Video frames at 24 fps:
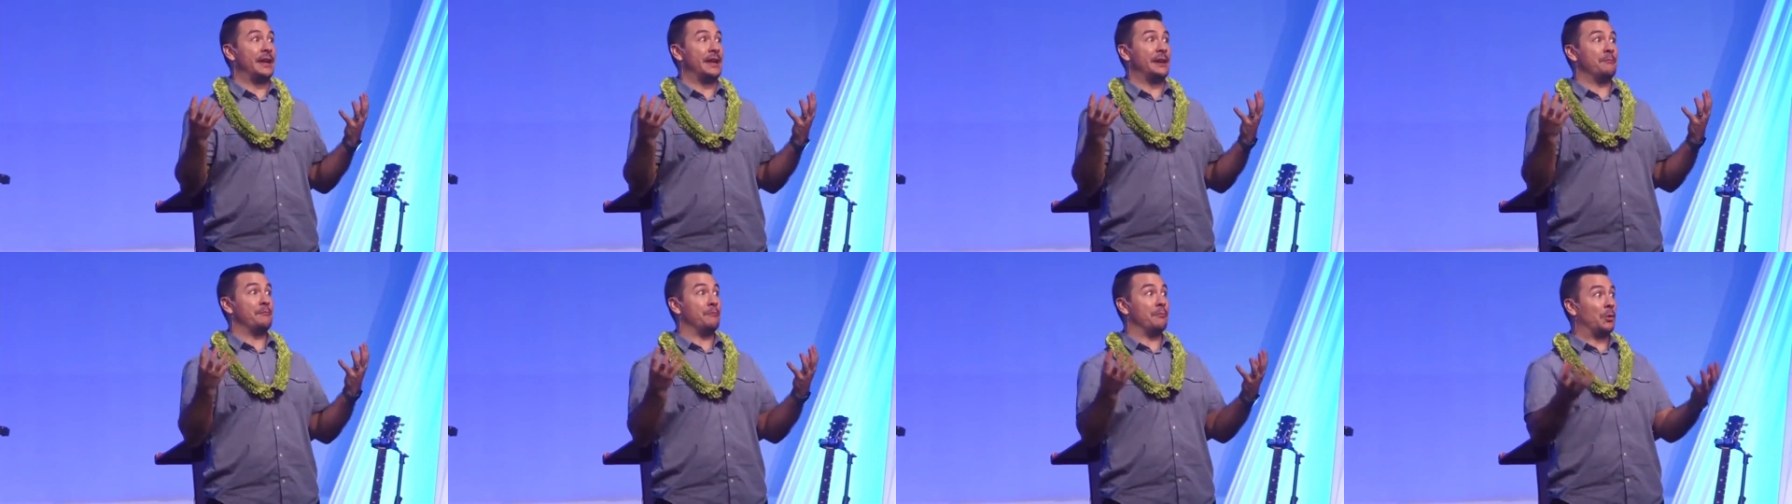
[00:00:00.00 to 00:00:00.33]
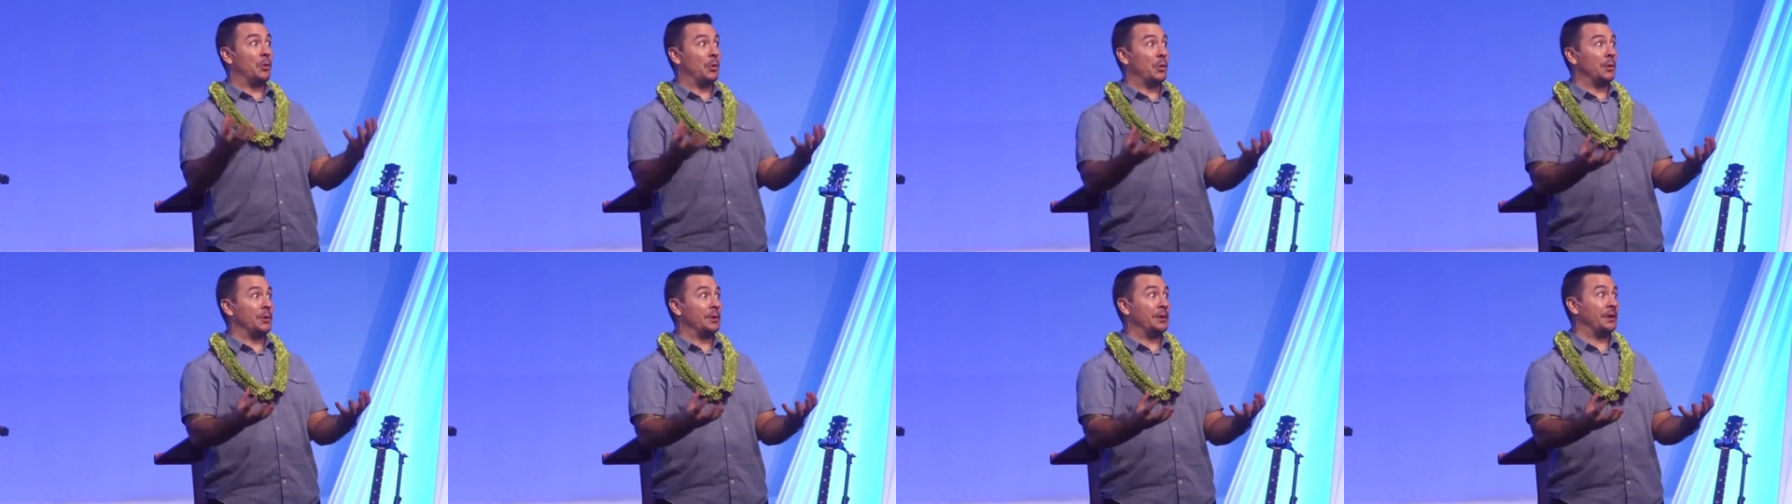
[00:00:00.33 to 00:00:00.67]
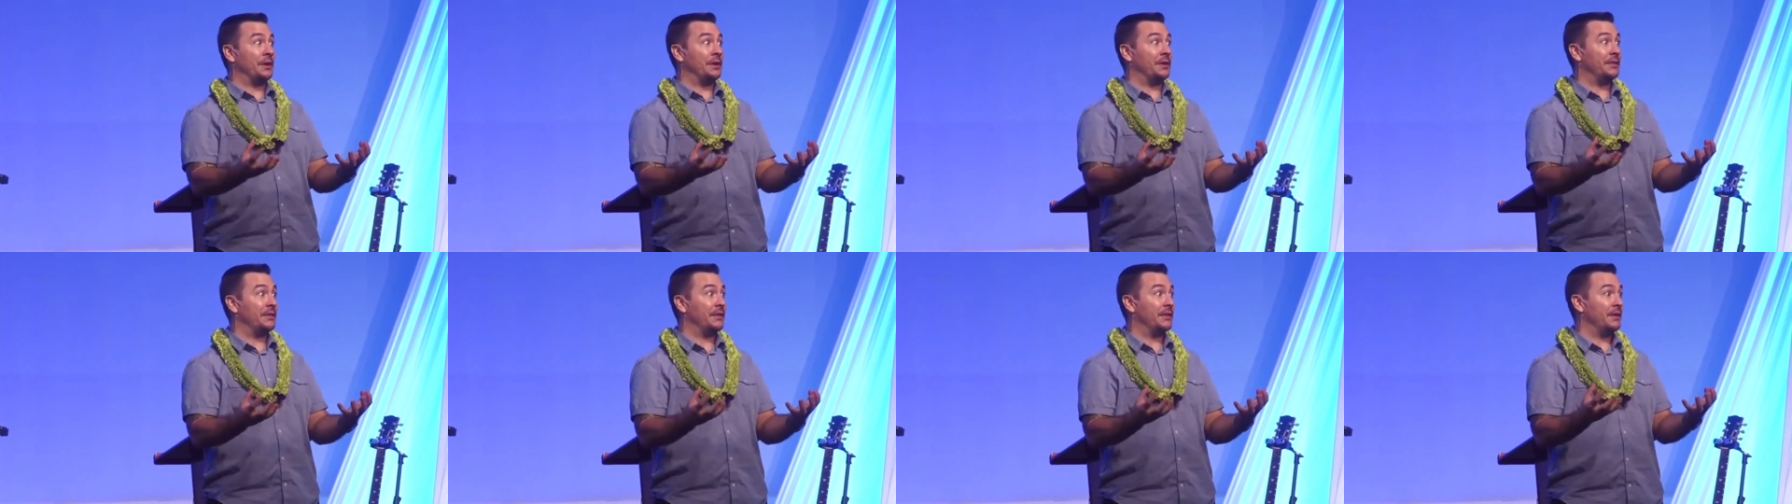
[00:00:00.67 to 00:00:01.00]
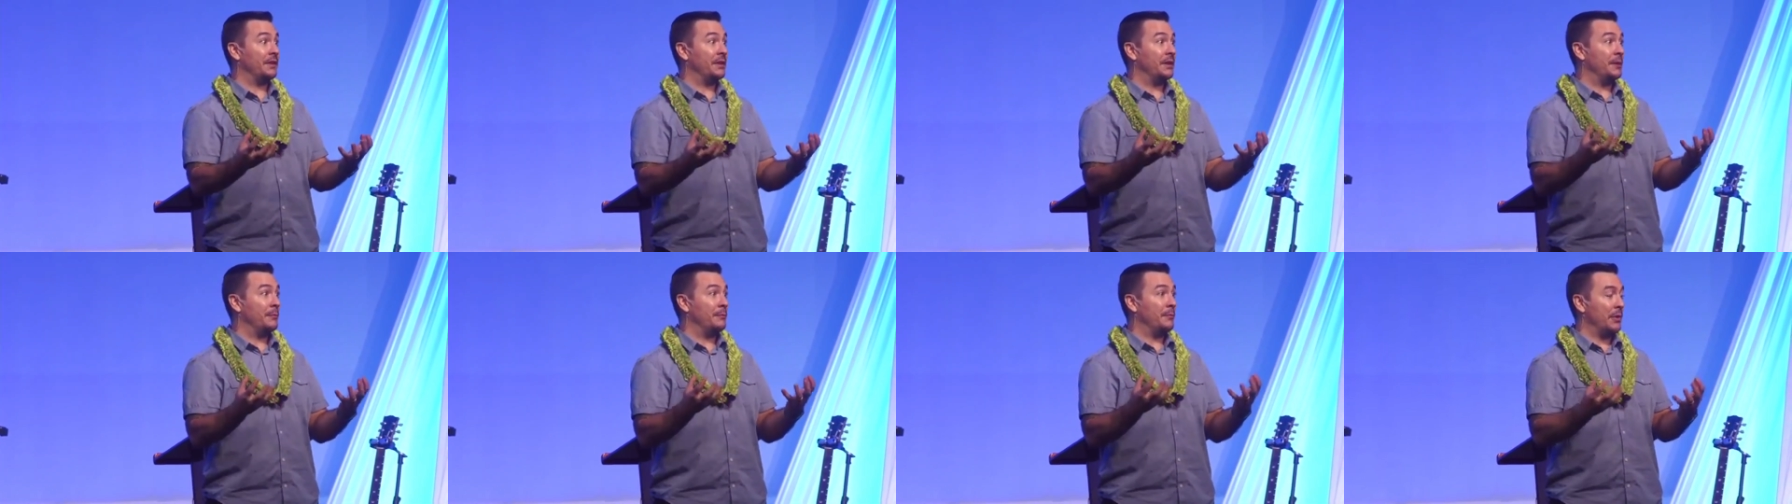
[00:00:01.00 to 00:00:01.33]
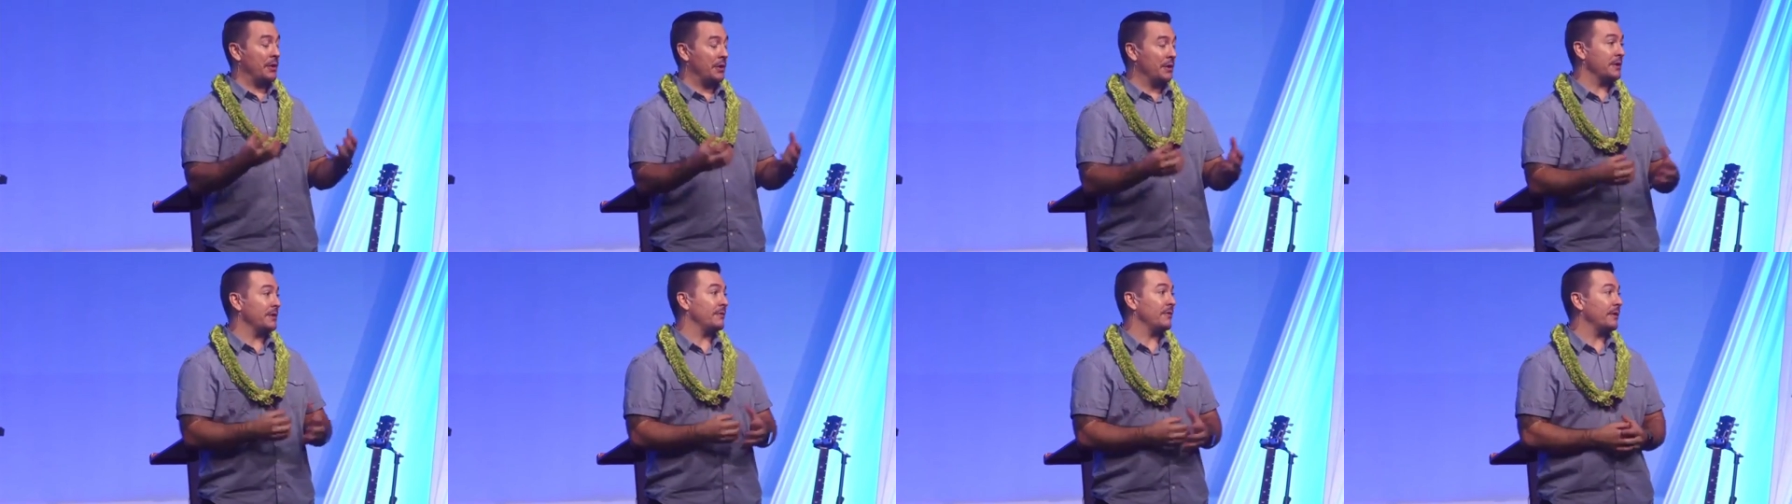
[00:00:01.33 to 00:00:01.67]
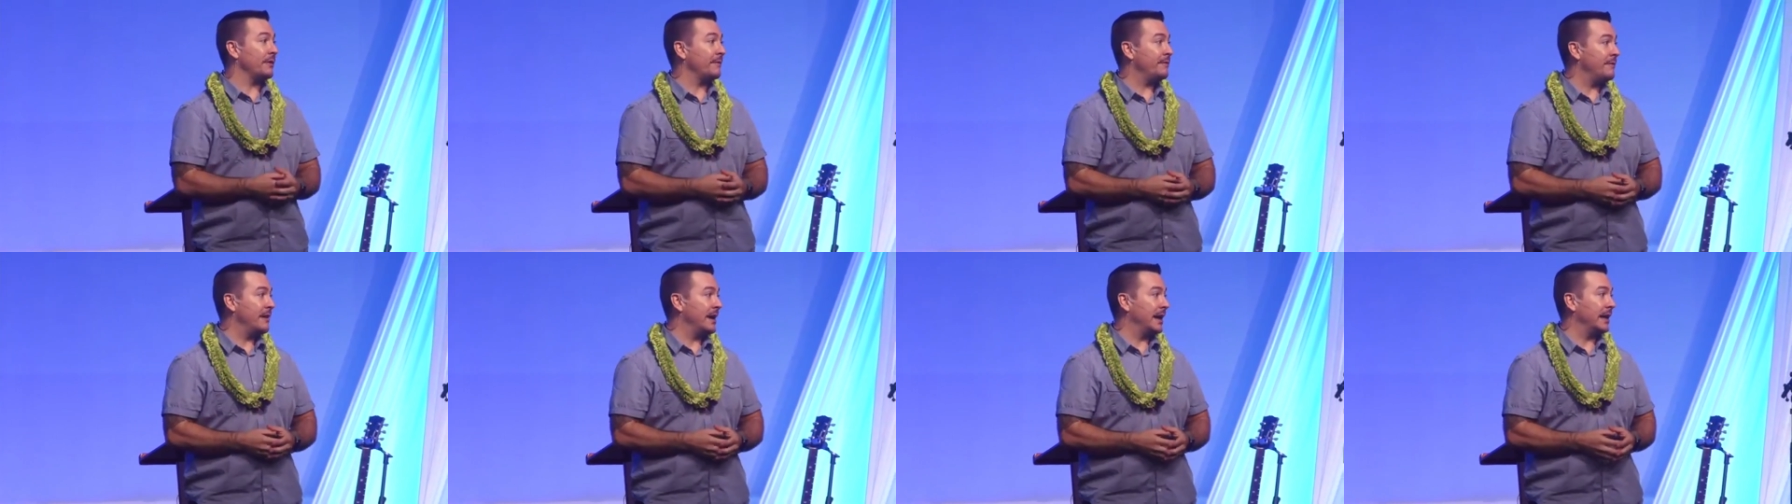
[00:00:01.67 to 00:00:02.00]
important part of our
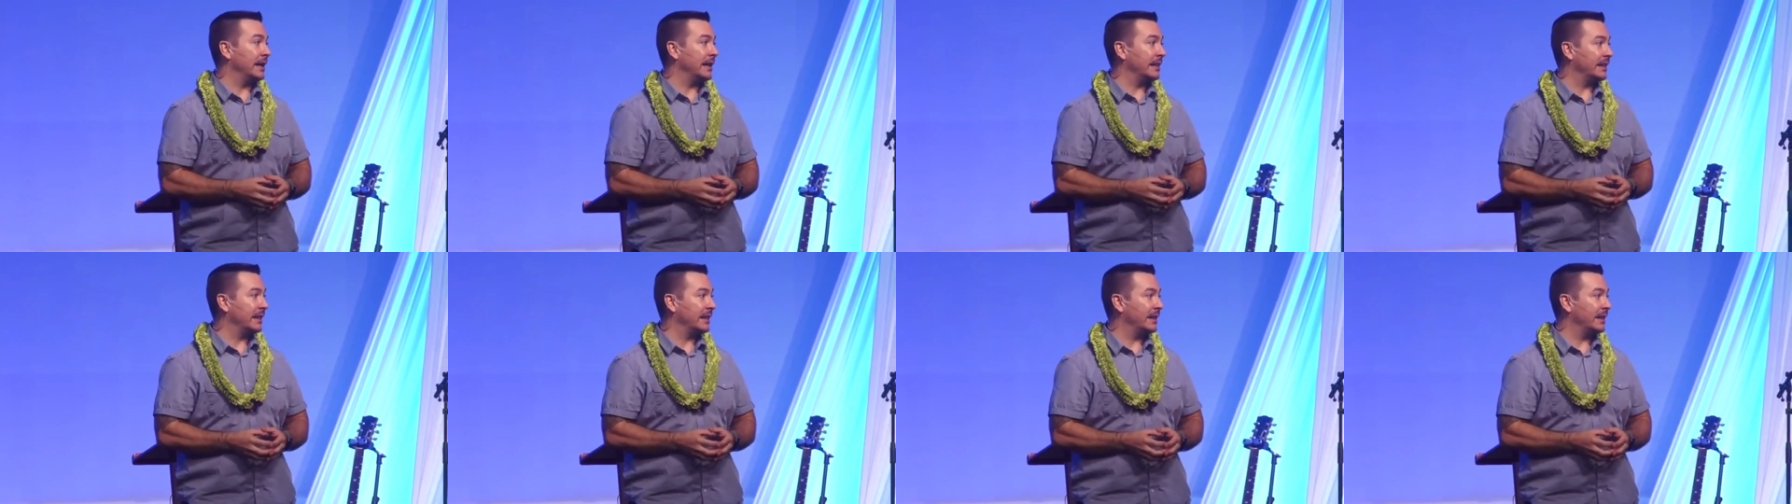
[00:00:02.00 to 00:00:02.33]
faith.